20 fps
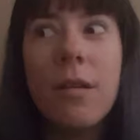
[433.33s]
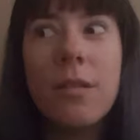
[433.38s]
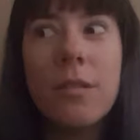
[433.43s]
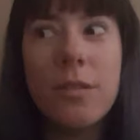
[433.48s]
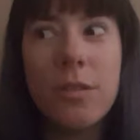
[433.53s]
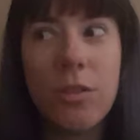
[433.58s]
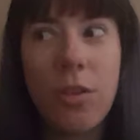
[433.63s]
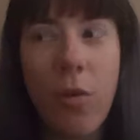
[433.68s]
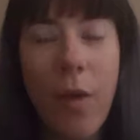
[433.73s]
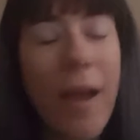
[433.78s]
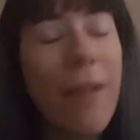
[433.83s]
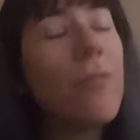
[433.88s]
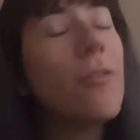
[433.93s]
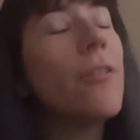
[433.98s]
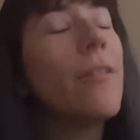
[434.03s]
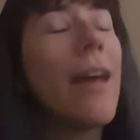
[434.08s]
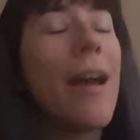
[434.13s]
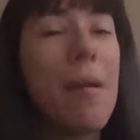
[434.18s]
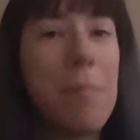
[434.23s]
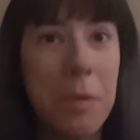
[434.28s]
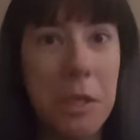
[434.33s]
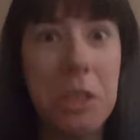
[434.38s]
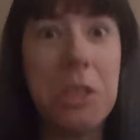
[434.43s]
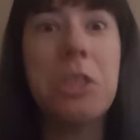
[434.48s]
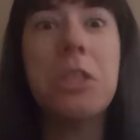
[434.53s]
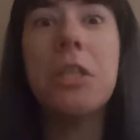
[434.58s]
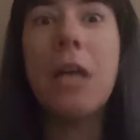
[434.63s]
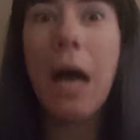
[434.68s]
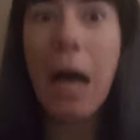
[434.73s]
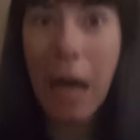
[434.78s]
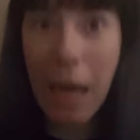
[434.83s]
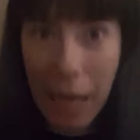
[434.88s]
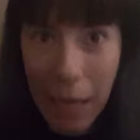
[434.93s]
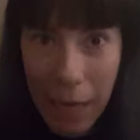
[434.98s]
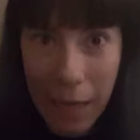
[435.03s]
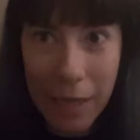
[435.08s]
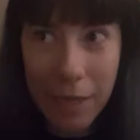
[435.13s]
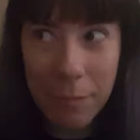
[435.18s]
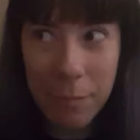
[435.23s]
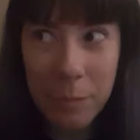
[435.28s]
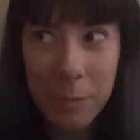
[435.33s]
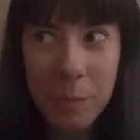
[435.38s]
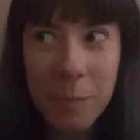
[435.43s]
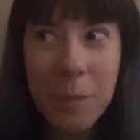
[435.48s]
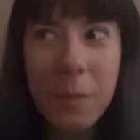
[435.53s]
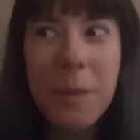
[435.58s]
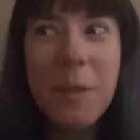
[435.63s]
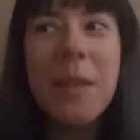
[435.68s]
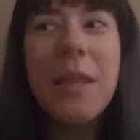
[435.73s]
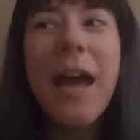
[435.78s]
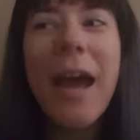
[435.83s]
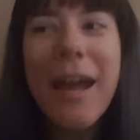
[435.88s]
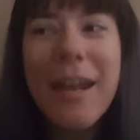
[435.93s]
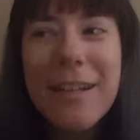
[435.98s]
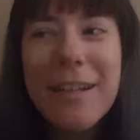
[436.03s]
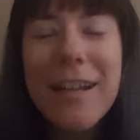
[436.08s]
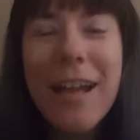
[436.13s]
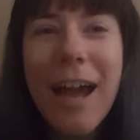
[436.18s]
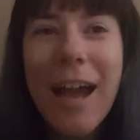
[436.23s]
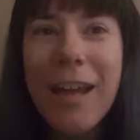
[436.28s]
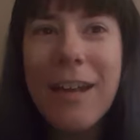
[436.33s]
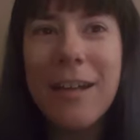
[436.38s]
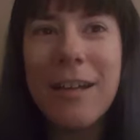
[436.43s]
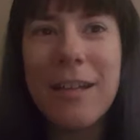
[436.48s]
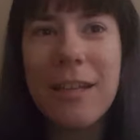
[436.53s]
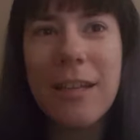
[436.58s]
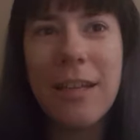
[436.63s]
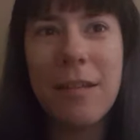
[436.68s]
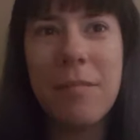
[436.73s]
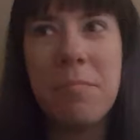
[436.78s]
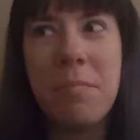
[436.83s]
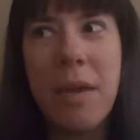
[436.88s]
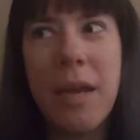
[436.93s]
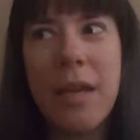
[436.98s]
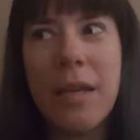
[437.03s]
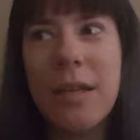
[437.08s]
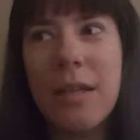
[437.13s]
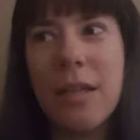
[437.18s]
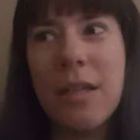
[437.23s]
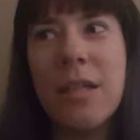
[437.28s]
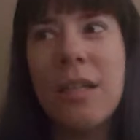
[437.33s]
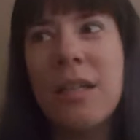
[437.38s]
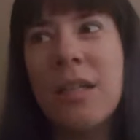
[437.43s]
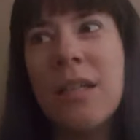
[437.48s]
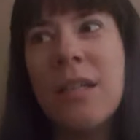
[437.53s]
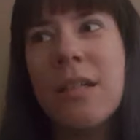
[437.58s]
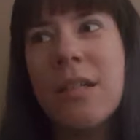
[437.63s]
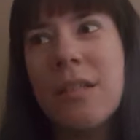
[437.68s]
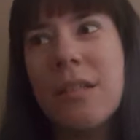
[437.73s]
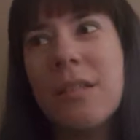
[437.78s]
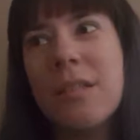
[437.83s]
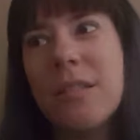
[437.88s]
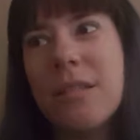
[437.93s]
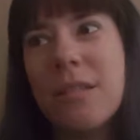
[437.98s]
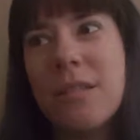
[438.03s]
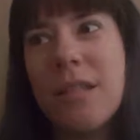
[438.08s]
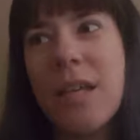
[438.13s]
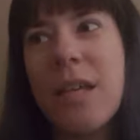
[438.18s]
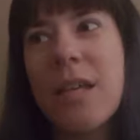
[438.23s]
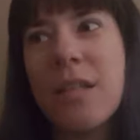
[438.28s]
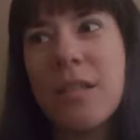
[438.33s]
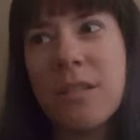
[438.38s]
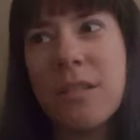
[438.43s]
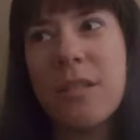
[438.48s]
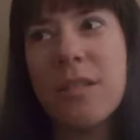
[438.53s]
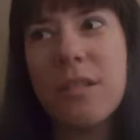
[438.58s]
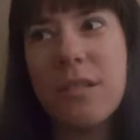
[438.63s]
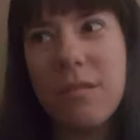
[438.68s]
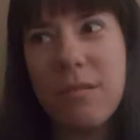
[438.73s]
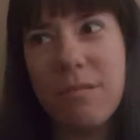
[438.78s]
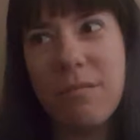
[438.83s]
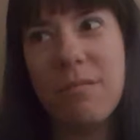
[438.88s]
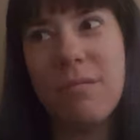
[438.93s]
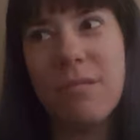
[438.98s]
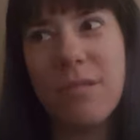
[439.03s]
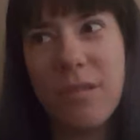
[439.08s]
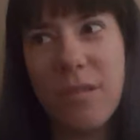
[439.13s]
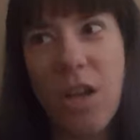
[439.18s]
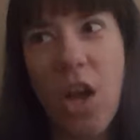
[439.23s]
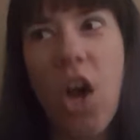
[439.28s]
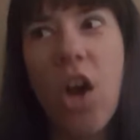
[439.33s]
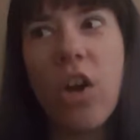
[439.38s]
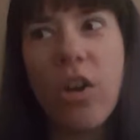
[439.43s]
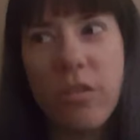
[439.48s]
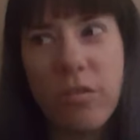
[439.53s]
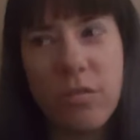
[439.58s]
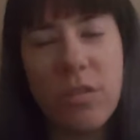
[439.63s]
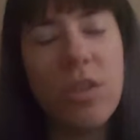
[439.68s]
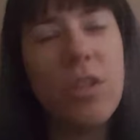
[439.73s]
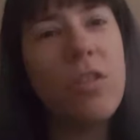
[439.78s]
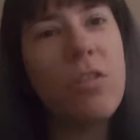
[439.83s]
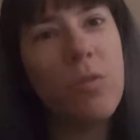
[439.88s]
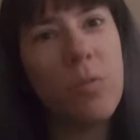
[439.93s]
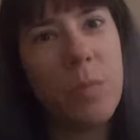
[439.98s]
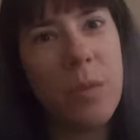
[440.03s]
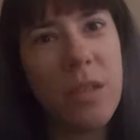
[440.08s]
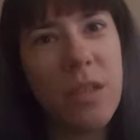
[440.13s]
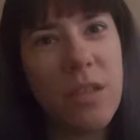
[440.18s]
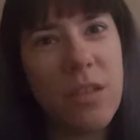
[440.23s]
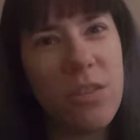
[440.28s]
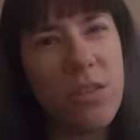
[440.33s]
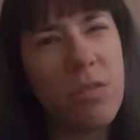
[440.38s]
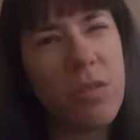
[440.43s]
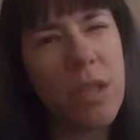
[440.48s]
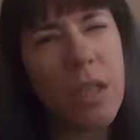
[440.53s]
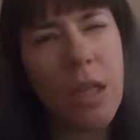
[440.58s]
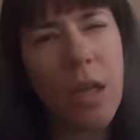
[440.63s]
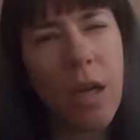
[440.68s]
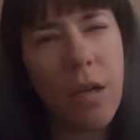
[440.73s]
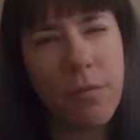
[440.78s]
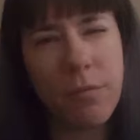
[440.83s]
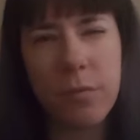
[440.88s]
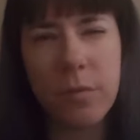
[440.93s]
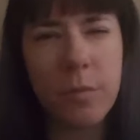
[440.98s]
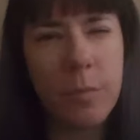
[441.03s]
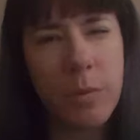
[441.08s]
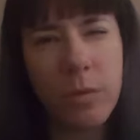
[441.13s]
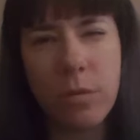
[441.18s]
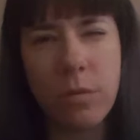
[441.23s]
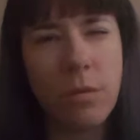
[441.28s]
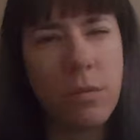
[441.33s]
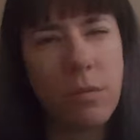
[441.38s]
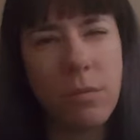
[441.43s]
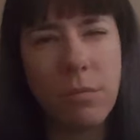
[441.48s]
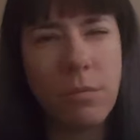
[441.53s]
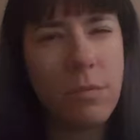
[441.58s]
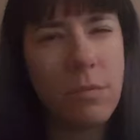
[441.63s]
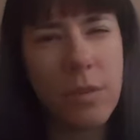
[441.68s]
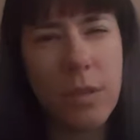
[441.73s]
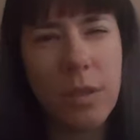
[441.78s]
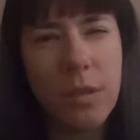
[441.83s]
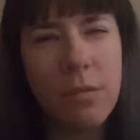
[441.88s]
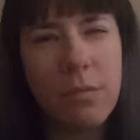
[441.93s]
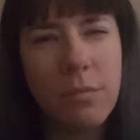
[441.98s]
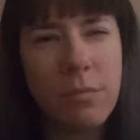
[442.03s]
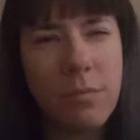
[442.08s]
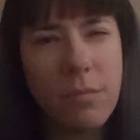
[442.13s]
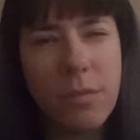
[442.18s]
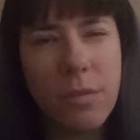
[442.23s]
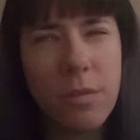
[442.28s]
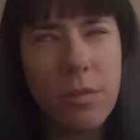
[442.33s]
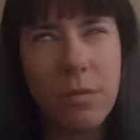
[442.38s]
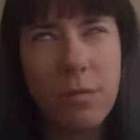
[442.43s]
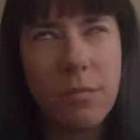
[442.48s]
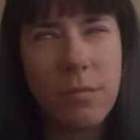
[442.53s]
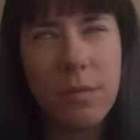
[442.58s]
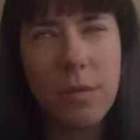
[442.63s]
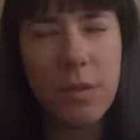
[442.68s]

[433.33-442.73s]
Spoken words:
So after that much time, that kind of can make things hard too, because you get comfortable and just,